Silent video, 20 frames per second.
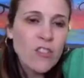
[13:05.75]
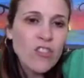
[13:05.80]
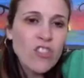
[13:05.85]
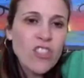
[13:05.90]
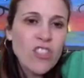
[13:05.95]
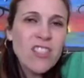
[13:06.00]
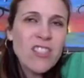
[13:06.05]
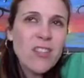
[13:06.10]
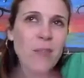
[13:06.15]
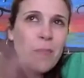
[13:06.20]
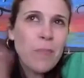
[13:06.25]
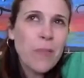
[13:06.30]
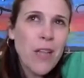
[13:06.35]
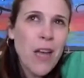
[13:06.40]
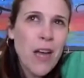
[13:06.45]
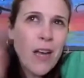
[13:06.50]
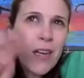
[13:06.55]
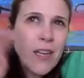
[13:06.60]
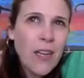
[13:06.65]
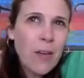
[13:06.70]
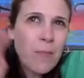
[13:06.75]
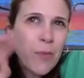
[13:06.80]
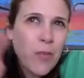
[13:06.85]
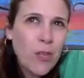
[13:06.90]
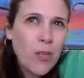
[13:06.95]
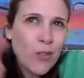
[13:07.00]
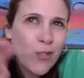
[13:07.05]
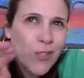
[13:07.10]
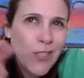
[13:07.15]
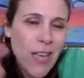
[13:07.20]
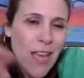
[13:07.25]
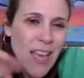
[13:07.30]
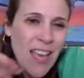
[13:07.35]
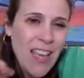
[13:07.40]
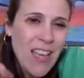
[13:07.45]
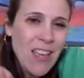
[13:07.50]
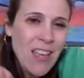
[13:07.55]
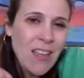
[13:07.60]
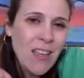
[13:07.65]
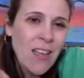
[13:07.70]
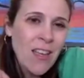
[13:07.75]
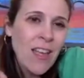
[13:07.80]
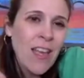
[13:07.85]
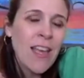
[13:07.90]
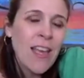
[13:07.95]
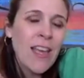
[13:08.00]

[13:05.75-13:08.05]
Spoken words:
So just to block up your day